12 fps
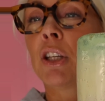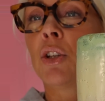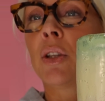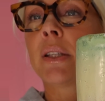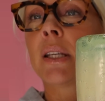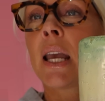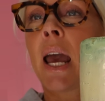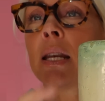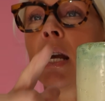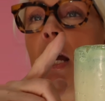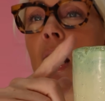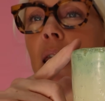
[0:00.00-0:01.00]
do this again.
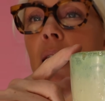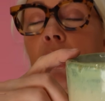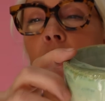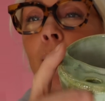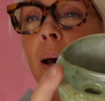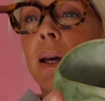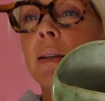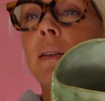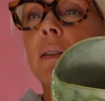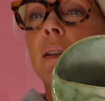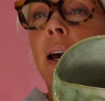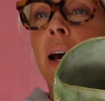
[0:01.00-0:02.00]
This
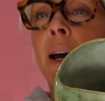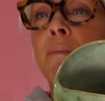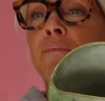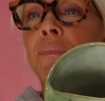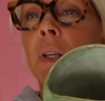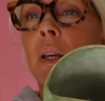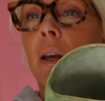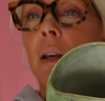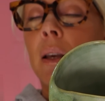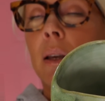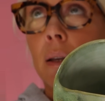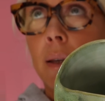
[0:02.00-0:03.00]
was
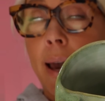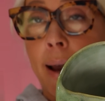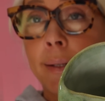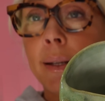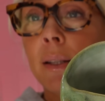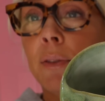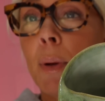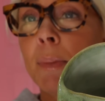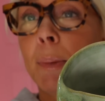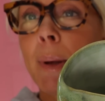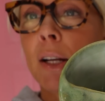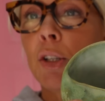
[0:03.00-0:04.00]
Cactus from
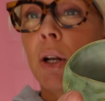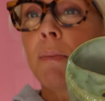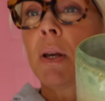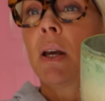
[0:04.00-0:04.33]
Spectrum.